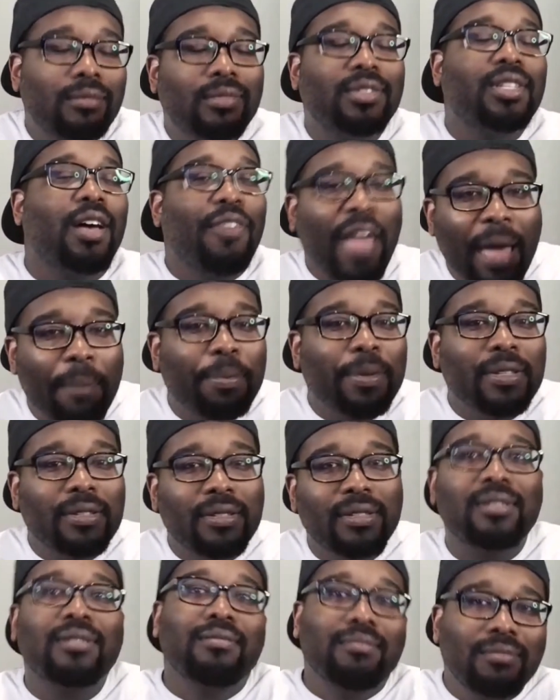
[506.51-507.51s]
stuff
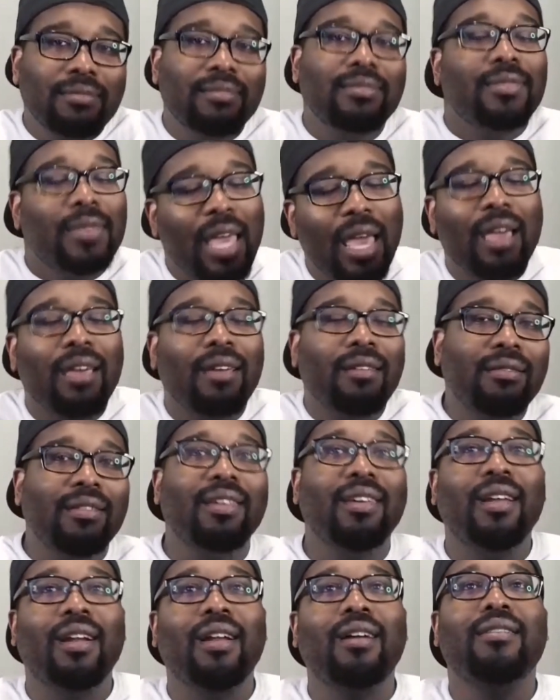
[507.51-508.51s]
happens. Yeah,
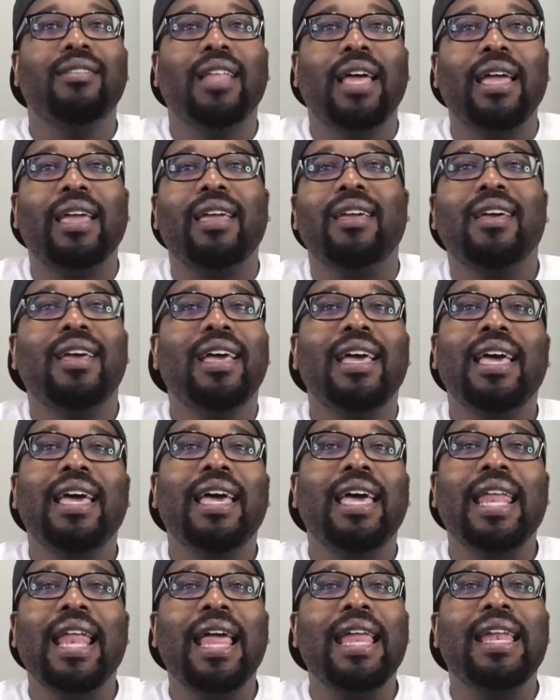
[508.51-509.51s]
you know, like
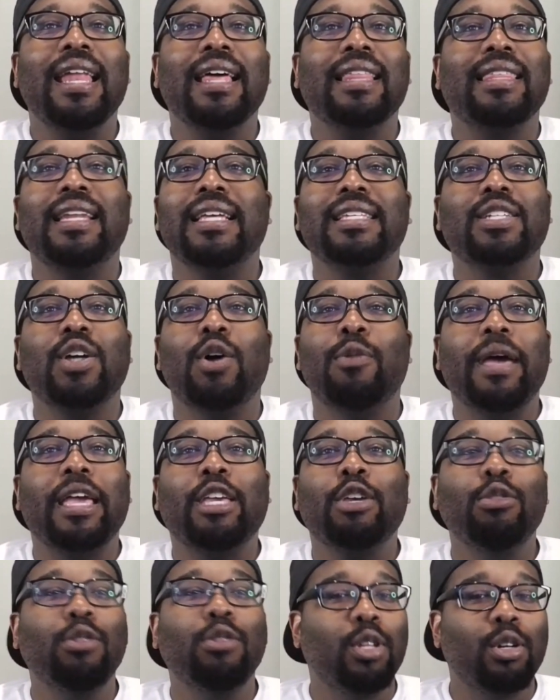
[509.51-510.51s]
it ain't nothing that's gonna
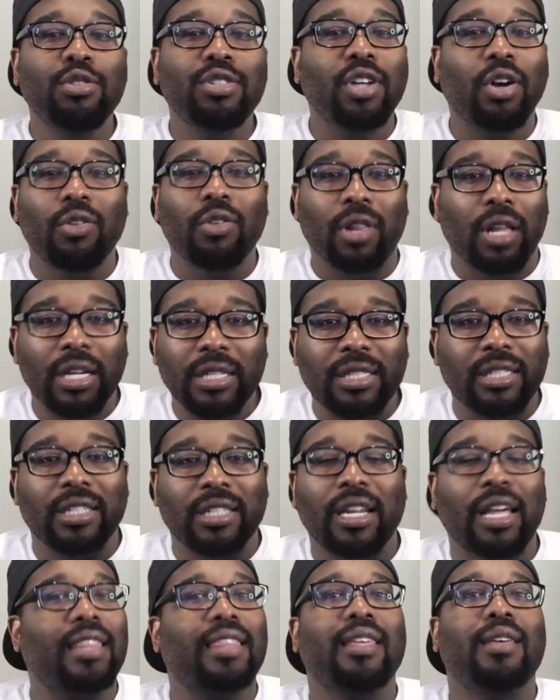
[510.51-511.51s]
make you lose your lunch or
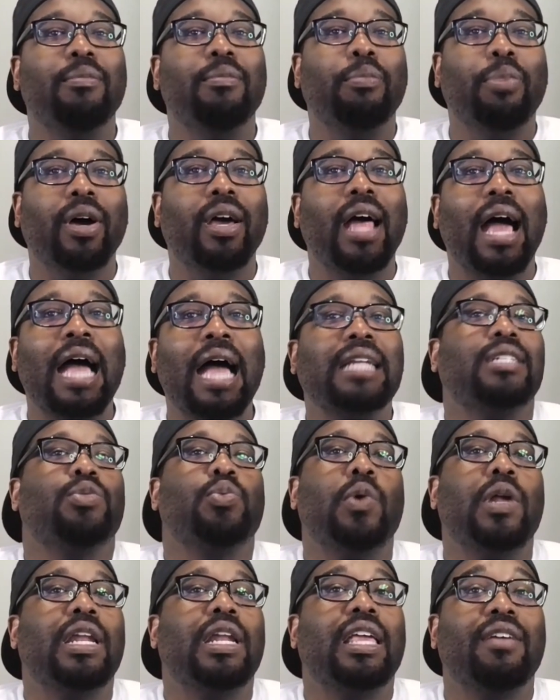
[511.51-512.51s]
nothing. But I
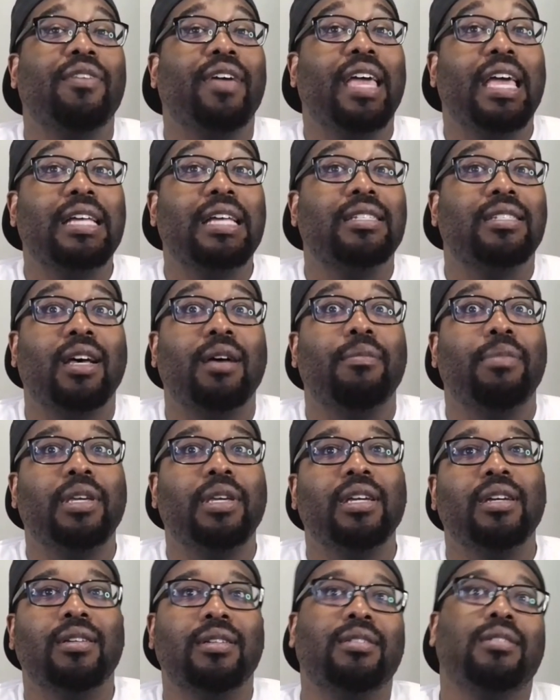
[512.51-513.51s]
just want to give a heads up
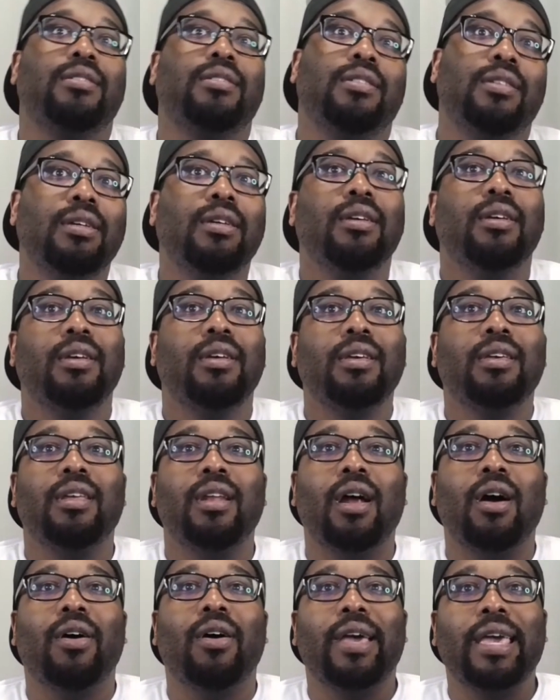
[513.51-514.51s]
because
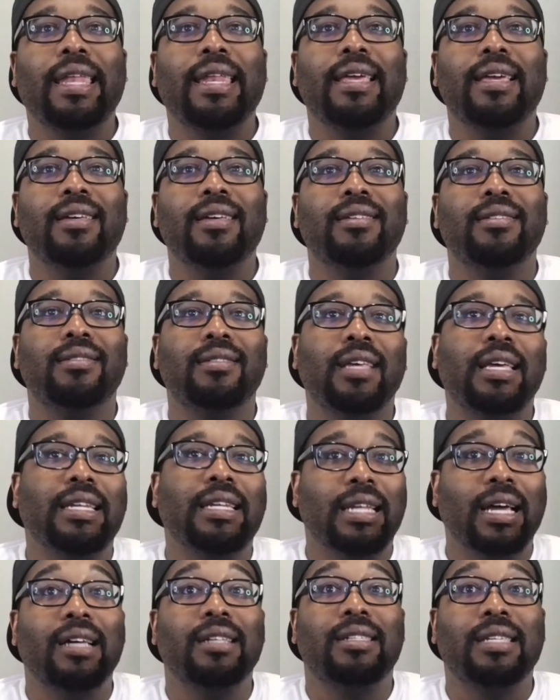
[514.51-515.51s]
you know it is
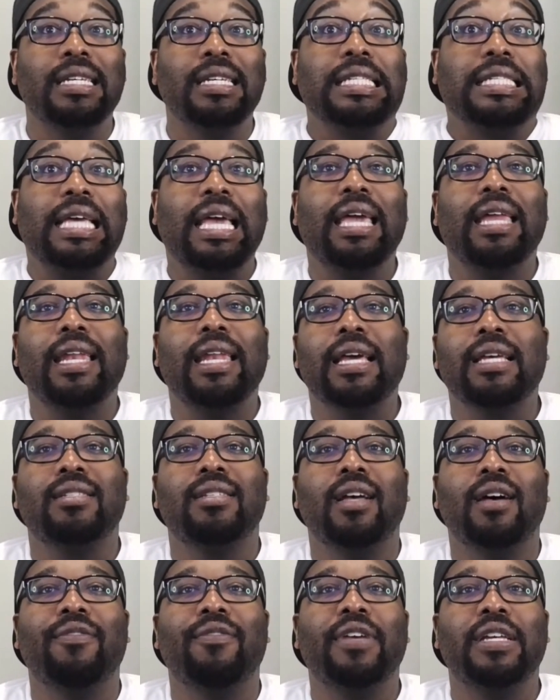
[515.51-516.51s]
it does contain that
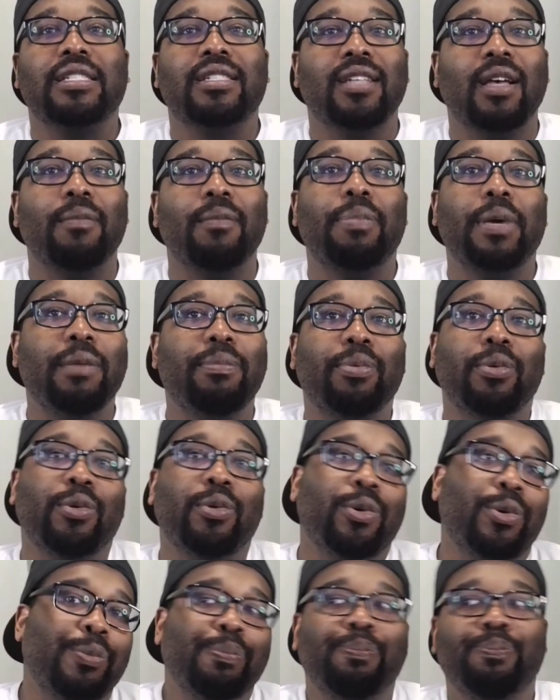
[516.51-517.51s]
stuff, and some
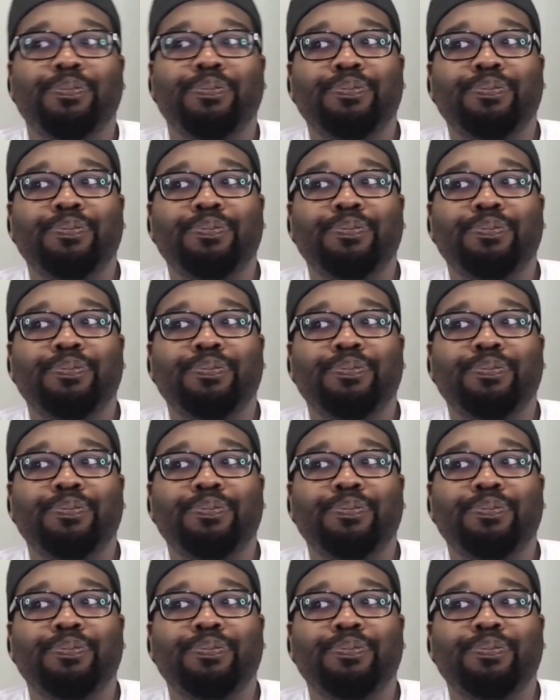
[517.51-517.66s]
people,